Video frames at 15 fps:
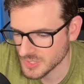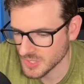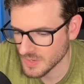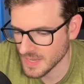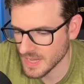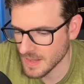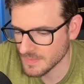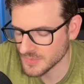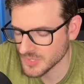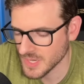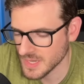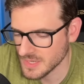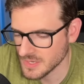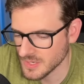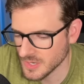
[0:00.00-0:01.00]
So like, I'm
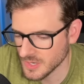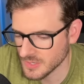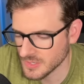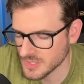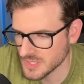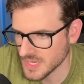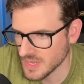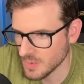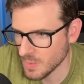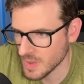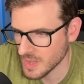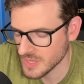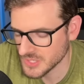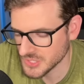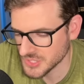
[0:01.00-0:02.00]
trying to understand
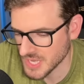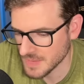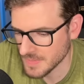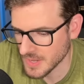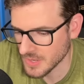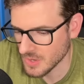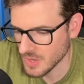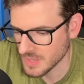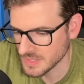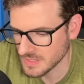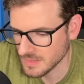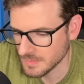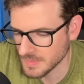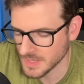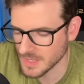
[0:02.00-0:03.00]
where I should take my content,